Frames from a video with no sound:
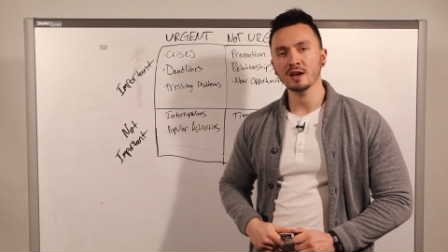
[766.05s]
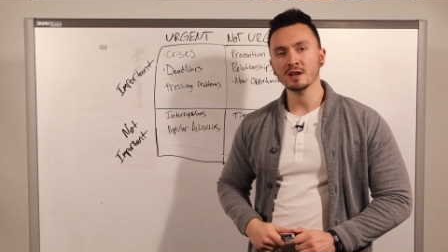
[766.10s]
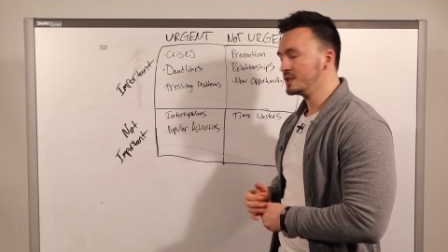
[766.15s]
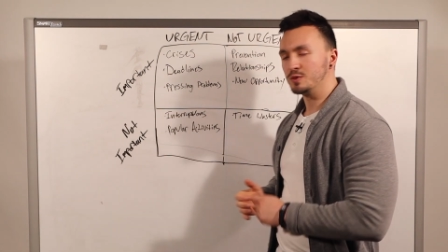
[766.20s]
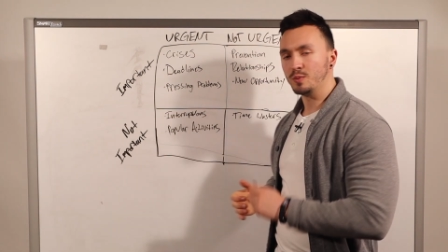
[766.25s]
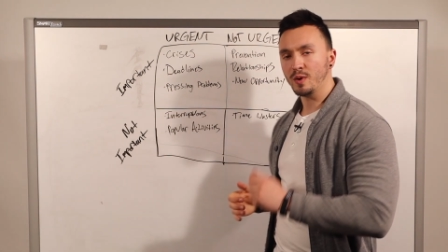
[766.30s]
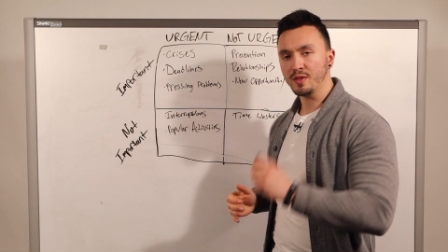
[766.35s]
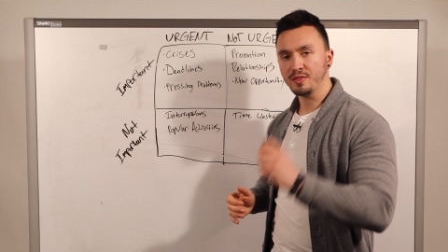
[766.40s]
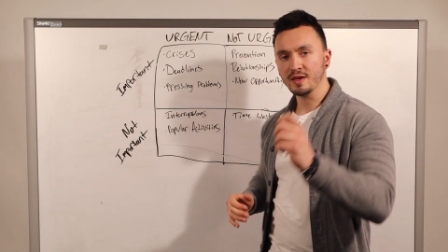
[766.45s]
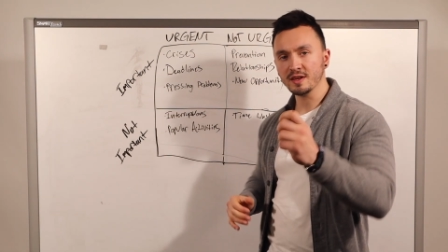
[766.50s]

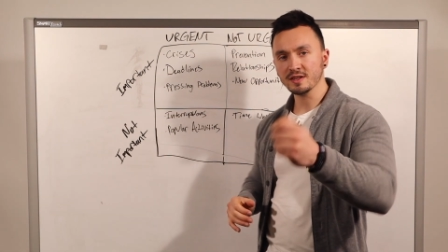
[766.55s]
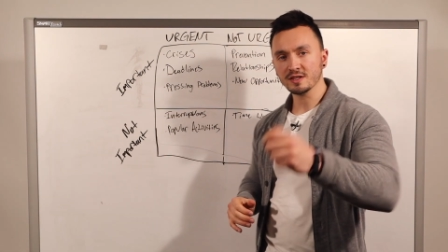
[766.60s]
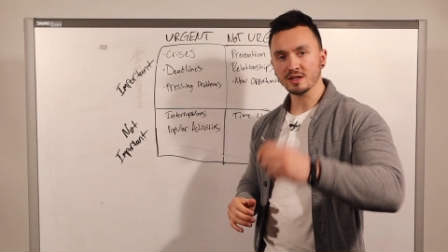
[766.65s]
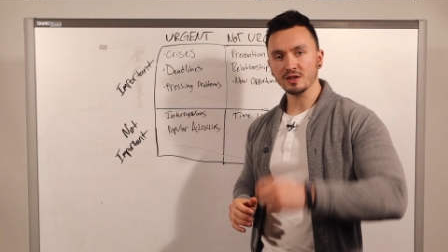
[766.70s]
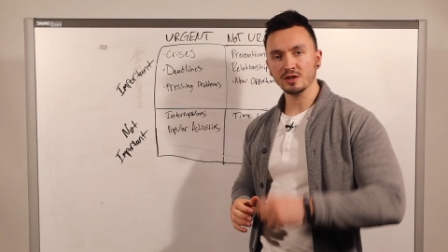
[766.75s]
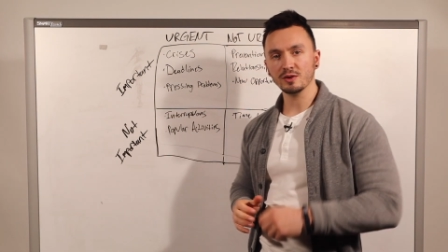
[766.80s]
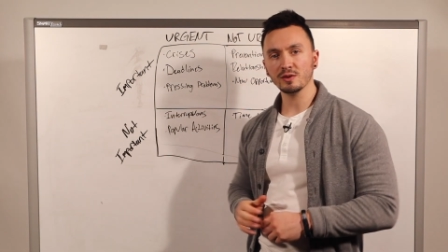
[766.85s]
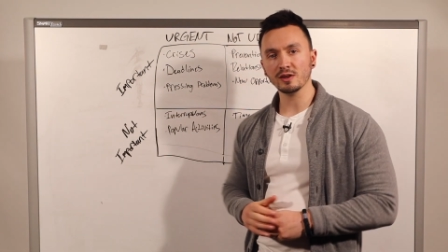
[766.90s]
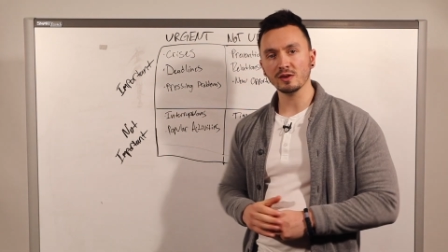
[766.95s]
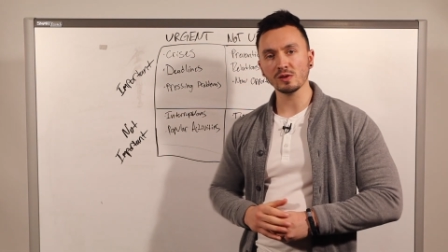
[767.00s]
So what things are
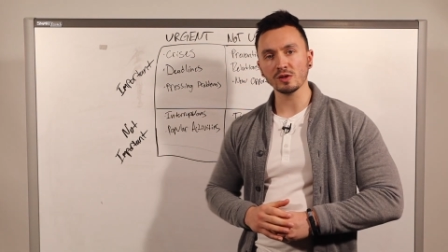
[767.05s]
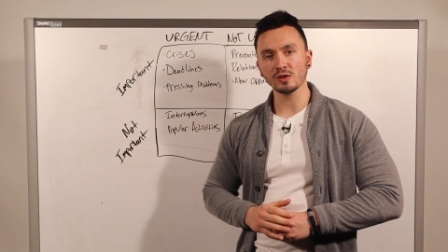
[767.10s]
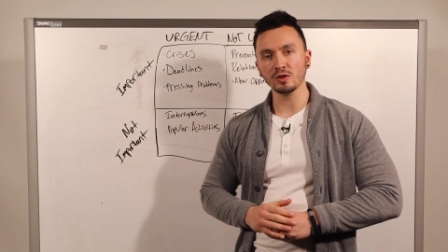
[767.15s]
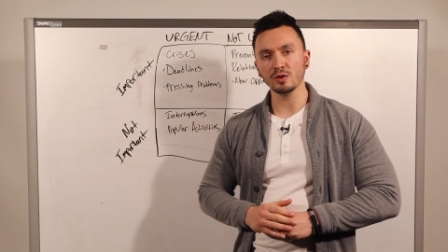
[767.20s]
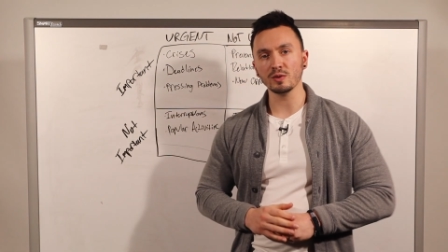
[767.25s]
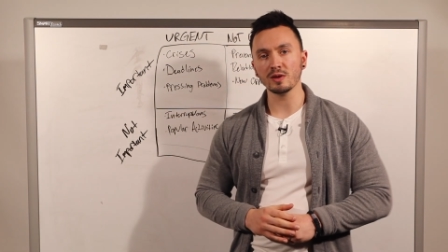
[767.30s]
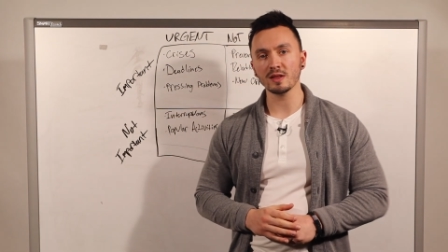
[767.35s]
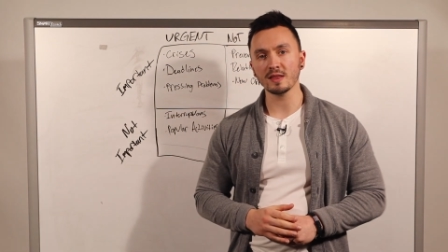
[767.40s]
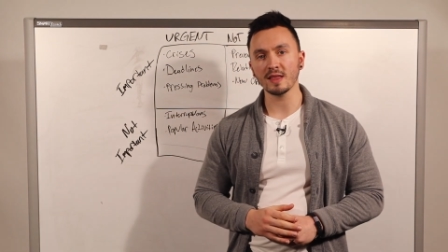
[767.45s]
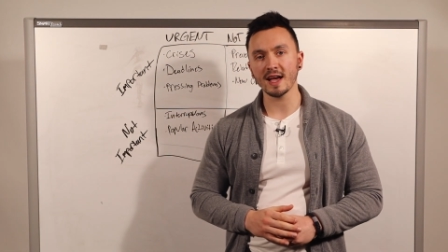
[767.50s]
you going to
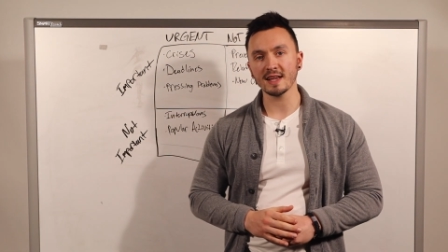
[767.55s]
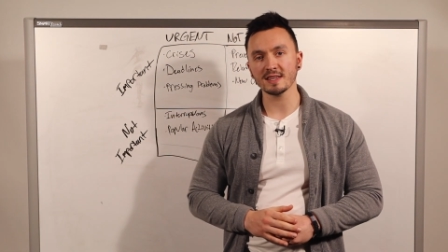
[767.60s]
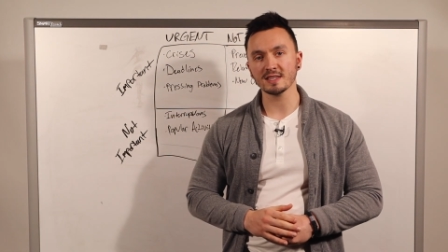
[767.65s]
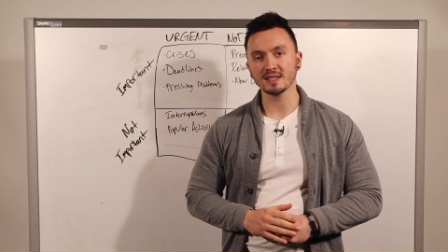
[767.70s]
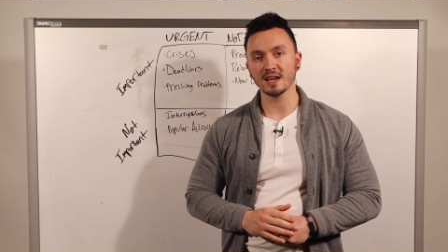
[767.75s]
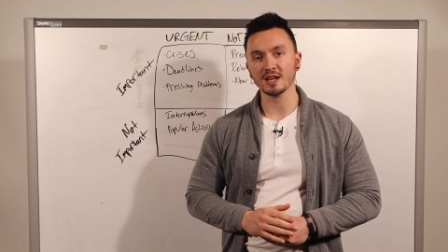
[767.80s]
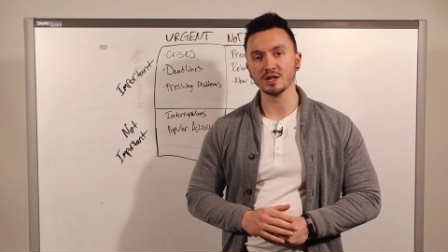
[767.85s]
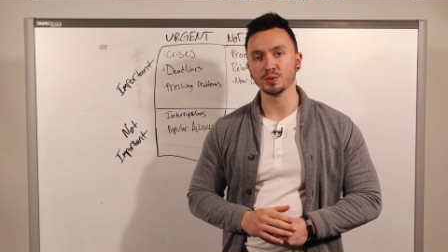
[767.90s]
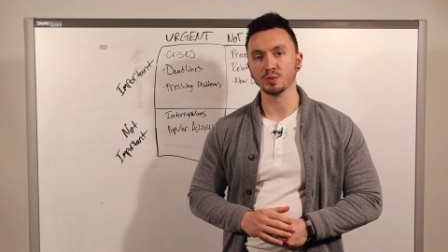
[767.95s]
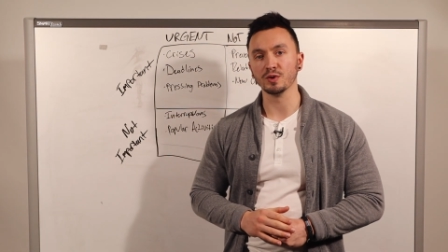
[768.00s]
include in that
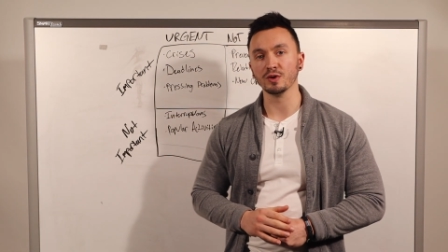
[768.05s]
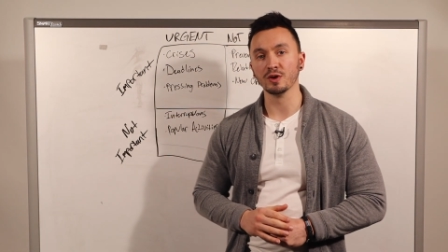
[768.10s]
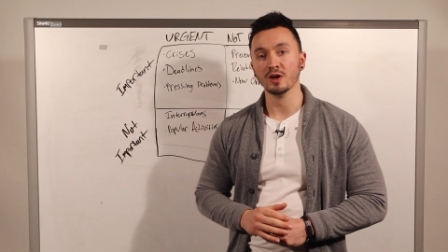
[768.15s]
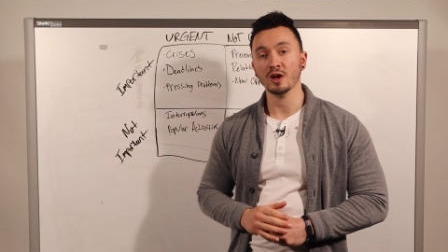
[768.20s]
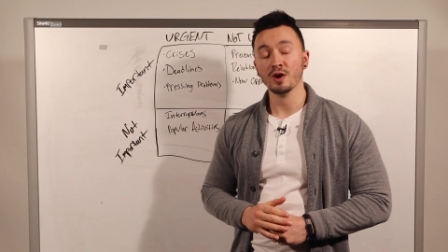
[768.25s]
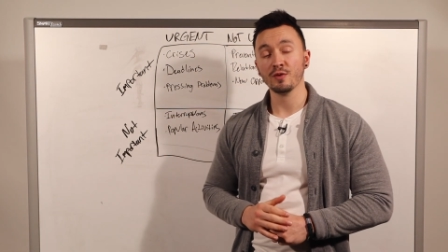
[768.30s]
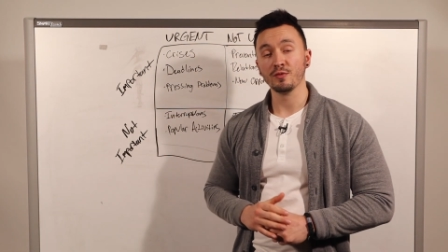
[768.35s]
schedule